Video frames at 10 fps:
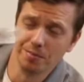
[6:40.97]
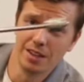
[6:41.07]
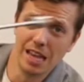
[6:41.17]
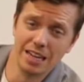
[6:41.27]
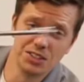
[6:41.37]

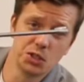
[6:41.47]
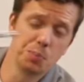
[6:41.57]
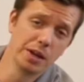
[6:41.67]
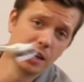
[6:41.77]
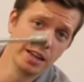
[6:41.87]
and it's
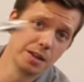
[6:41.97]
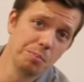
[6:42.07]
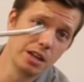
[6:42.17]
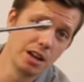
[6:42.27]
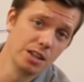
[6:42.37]
spinning
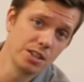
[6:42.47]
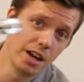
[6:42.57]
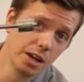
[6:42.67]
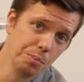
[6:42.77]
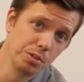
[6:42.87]
because
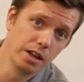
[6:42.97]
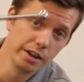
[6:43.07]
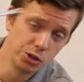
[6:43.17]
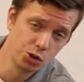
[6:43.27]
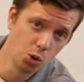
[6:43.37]
I
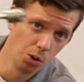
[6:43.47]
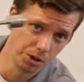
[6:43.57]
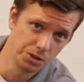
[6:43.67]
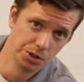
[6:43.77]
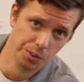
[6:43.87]
applied a
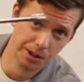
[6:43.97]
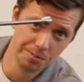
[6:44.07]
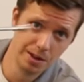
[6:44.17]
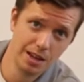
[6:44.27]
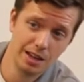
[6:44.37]
torque to it.
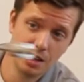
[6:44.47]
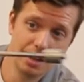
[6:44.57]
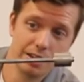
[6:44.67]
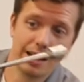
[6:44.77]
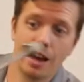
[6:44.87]

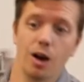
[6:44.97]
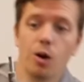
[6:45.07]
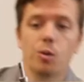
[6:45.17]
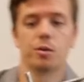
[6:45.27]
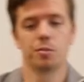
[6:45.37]

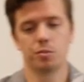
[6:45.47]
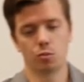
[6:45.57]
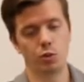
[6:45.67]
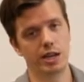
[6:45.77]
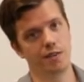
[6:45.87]
Now,
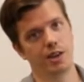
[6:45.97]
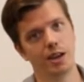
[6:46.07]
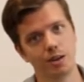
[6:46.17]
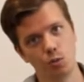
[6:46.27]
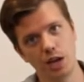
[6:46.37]
we have
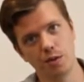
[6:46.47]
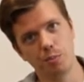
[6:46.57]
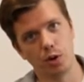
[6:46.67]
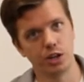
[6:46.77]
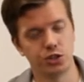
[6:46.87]
a
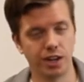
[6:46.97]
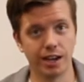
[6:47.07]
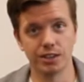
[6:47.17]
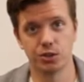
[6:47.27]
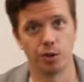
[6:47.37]
British
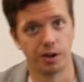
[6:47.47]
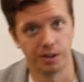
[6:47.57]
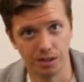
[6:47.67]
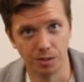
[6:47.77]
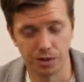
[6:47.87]
science
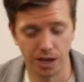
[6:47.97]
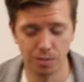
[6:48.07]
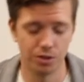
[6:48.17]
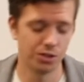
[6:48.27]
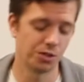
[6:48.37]
curriculum.
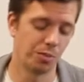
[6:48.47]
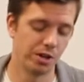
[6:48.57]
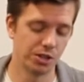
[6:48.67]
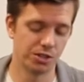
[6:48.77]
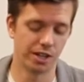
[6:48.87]
Cambridge is a
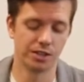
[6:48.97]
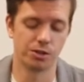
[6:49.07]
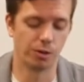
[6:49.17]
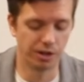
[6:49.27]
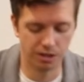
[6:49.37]
British science
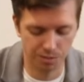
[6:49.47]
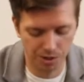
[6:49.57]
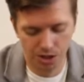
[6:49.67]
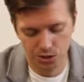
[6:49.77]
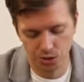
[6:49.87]
curriculum,
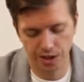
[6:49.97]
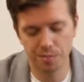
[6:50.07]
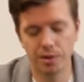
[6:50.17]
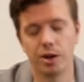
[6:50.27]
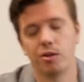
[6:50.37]
so they
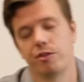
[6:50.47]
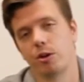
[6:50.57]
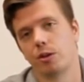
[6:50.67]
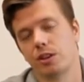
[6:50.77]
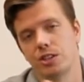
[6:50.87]
might refer
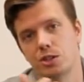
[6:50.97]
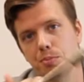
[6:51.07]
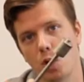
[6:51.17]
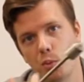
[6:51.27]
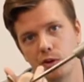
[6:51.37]
to this as
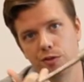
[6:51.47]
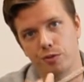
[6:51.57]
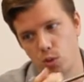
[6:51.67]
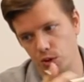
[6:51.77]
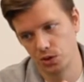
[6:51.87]
moment of
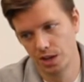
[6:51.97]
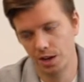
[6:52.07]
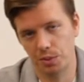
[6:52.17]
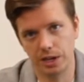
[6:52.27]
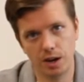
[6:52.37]
force.
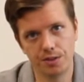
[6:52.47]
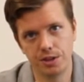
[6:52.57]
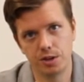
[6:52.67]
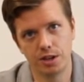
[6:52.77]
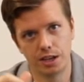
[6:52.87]
But here in the
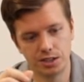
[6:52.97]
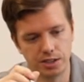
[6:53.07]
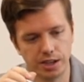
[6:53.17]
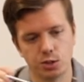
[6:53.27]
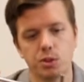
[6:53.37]
United
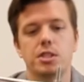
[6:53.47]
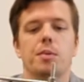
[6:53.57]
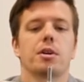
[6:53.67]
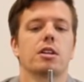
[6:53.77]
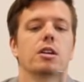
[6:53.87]
States, we
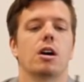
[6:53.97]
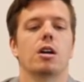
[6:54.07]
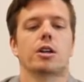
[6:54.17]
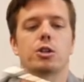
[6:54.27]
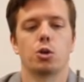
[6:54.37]
typically
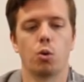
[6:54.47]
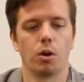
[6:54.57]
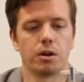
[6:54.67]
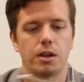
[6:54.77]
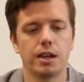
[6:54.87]
call it
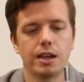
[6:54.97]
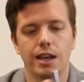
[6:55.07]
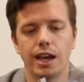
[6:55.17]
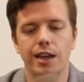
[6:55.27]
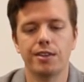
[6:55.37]
torque.
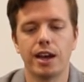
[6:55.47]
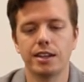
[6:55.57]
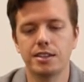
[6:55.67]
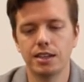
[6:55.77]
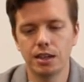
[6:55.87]
And the
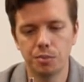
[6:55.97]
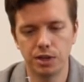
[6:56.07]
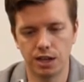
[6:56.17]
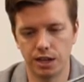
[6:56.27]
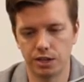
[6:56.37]
idea
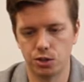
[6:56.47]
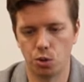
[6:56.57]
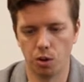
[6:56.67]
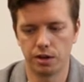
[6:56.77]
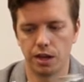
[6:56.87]
behind
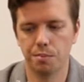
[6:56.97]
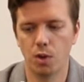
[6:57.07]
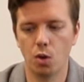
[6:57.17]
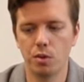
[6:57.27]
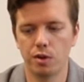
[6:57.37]
torque and
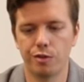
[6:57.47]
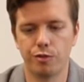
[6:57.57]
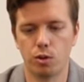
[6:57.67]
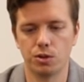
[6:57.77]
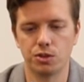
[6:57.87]
moment of
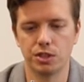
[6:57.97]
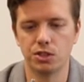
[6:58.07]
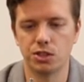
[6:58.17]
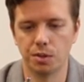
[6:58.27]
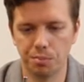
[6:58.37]
force
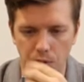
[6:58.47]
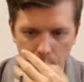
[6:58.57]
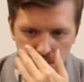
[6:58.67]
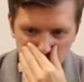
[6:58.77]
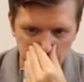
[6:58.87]
is simple.
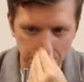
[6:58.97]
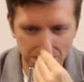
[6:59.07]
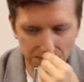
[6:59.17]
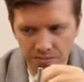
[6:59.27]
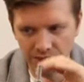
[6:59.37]

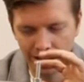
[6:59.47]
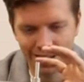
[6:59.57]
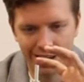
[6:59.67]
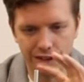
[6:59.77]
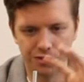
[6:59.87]

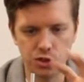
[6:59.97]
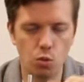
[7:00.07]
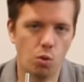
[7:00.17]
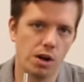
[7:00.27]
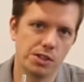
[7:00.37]
If you
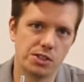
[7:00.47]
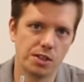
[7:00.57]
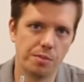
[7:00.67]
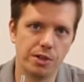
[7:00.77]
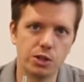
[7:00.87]
want
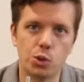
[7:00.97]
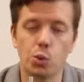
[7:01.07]
something to